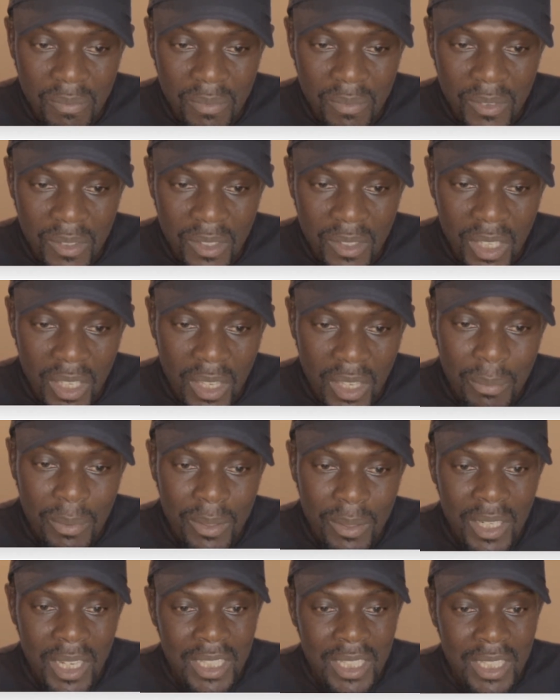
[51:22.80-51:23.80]
They keep on
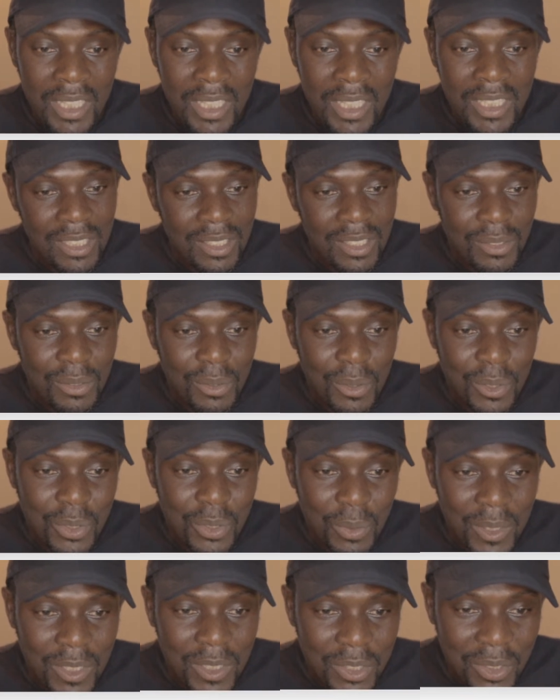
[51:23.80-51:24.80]
asking those
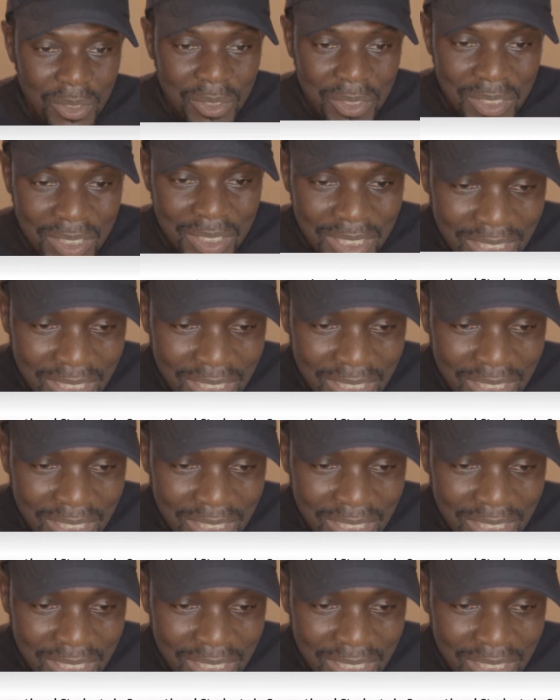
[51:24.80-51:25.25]
questions.